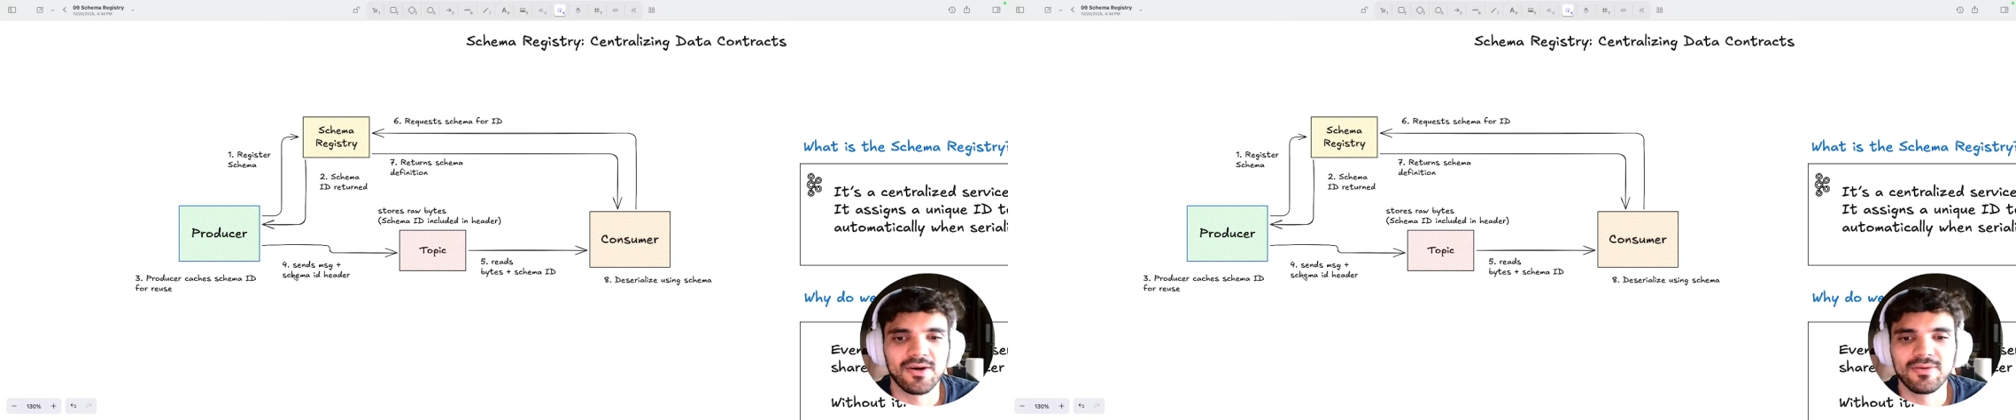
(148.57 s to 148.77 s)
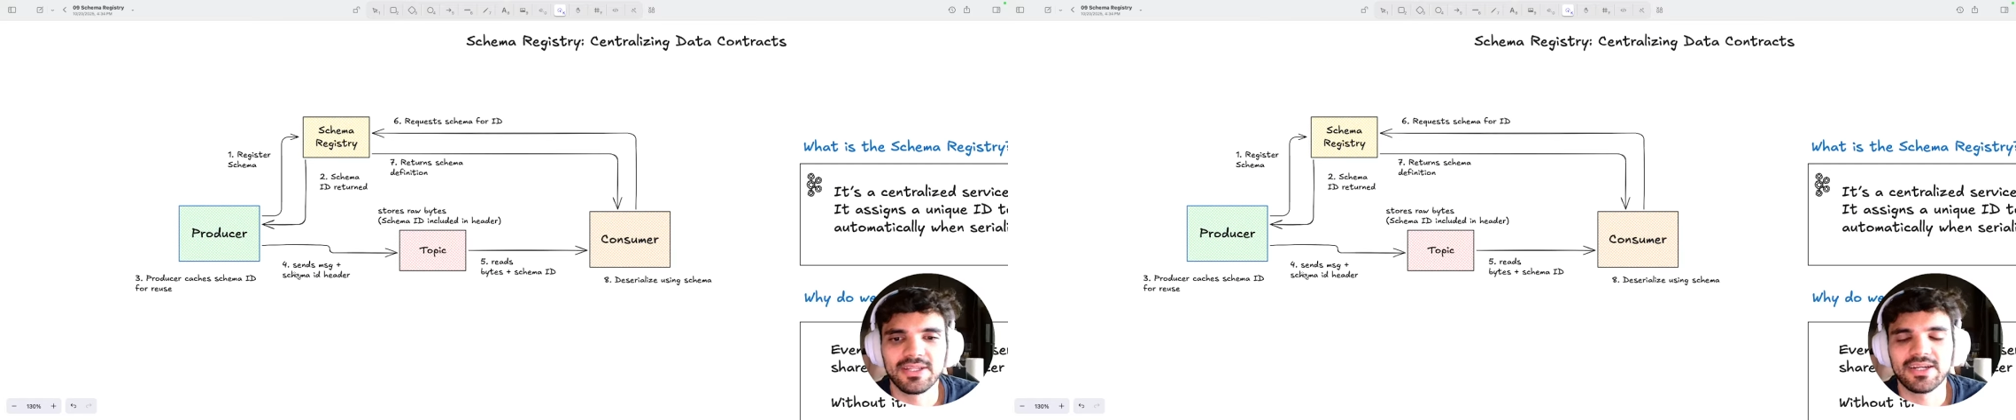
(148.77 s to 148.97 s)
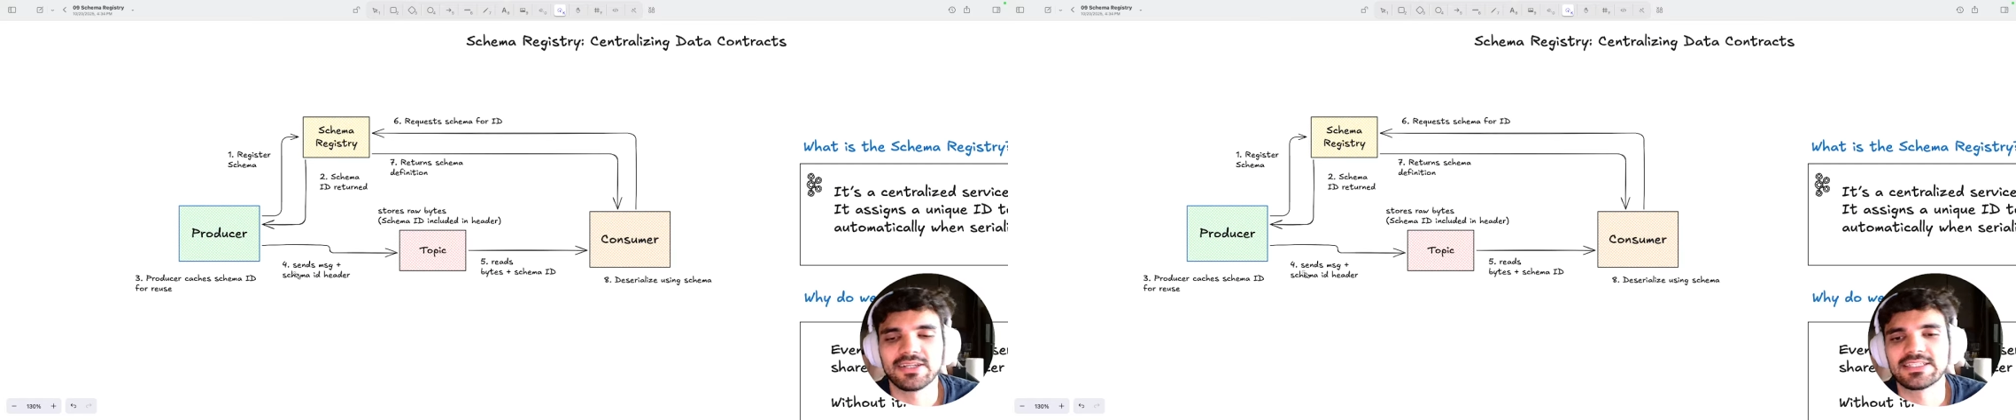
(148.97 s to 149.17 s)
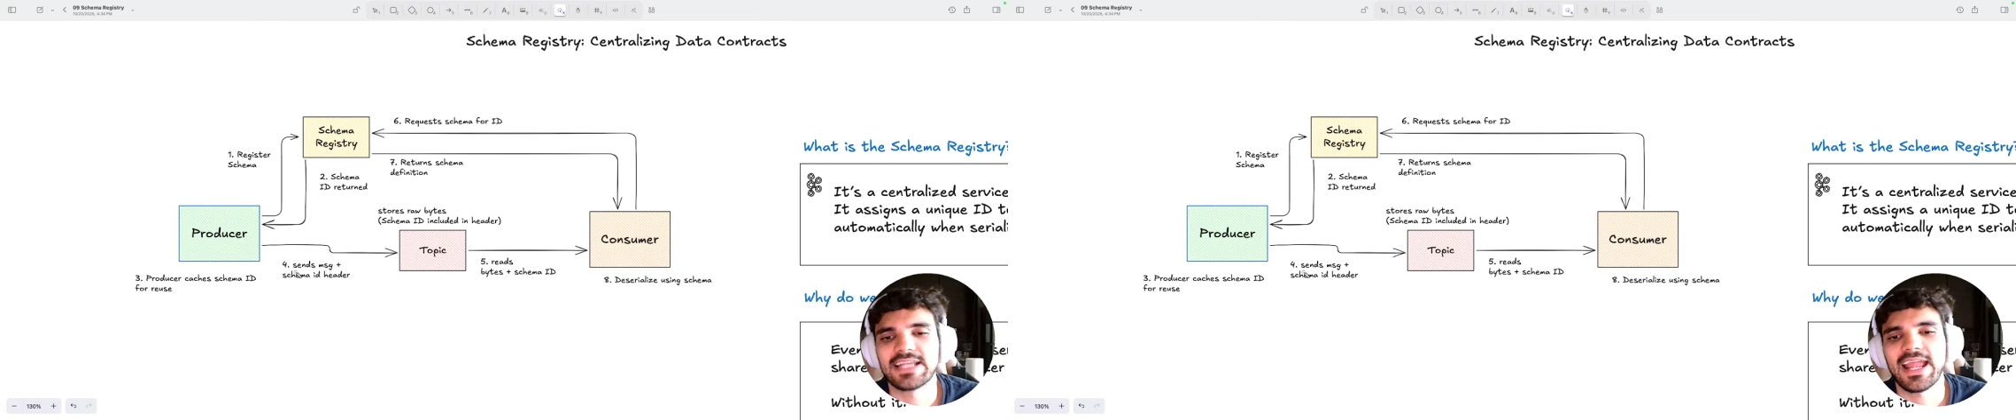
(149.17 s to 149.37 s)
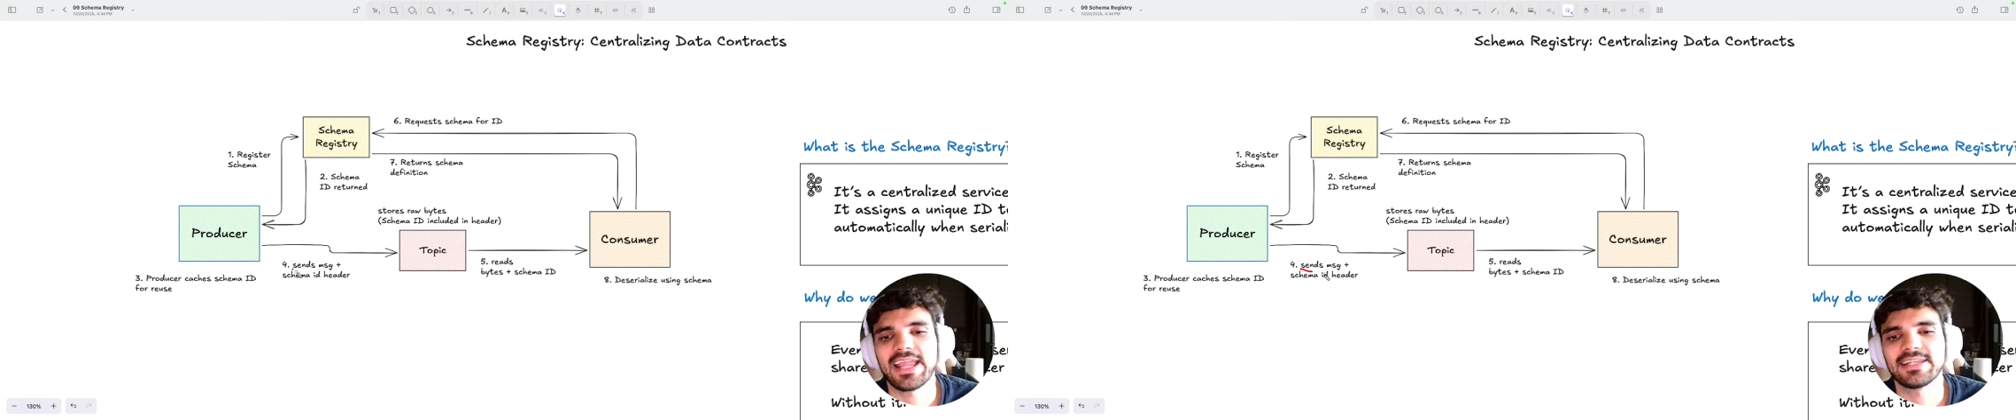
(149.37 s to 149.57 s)
only
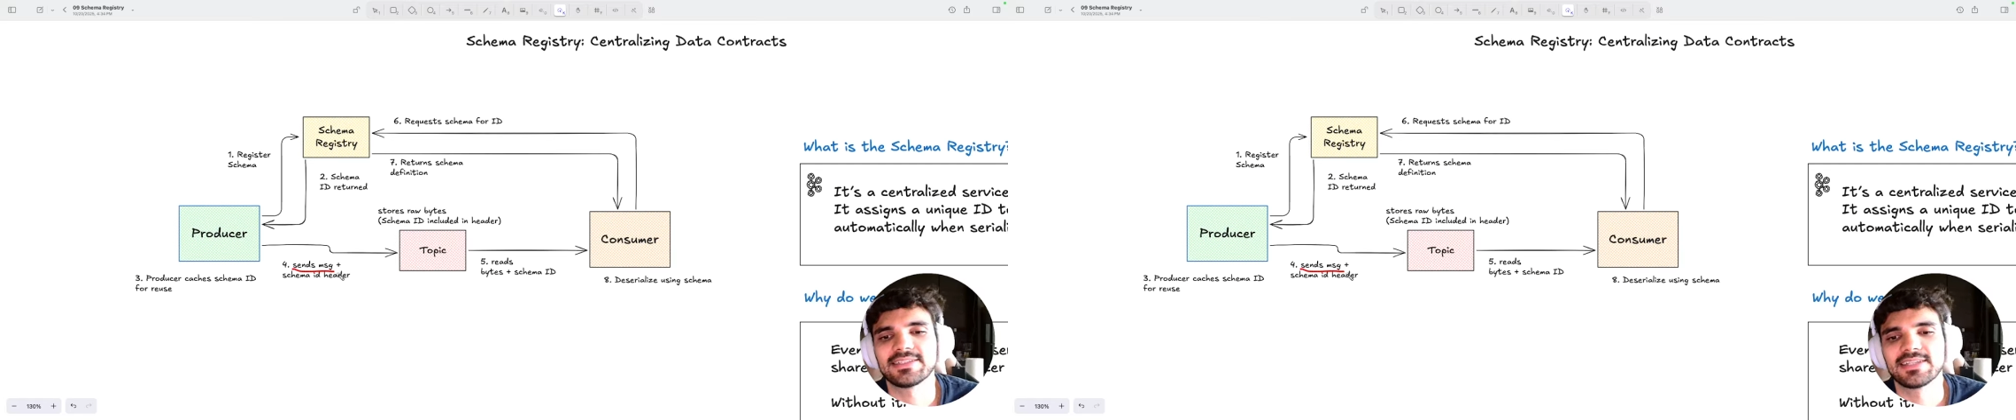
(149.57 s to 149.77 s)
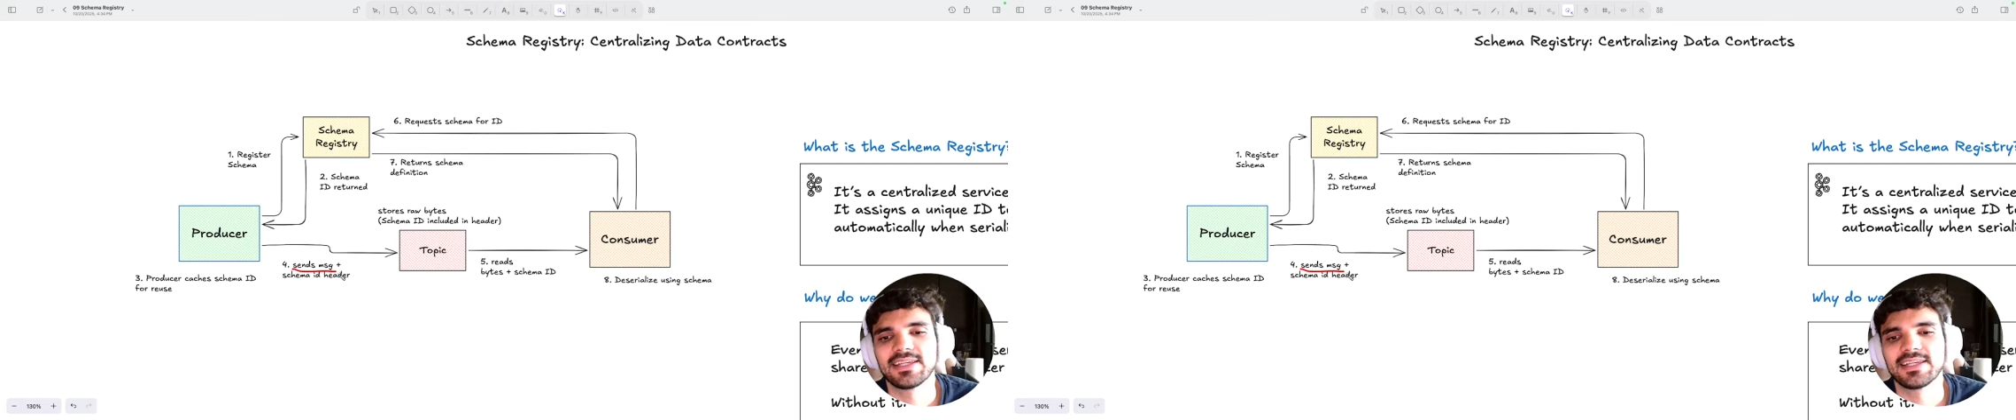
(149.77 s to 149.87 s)
contains